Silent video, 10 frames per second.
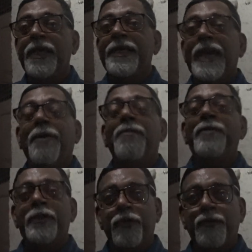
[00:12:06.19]
Yeah,
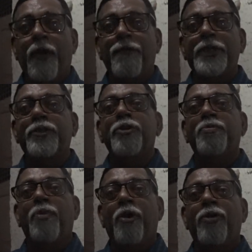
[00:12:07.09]
we look forward to
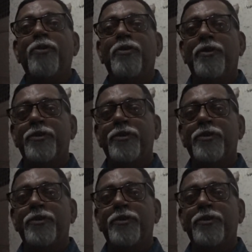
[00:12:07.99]
more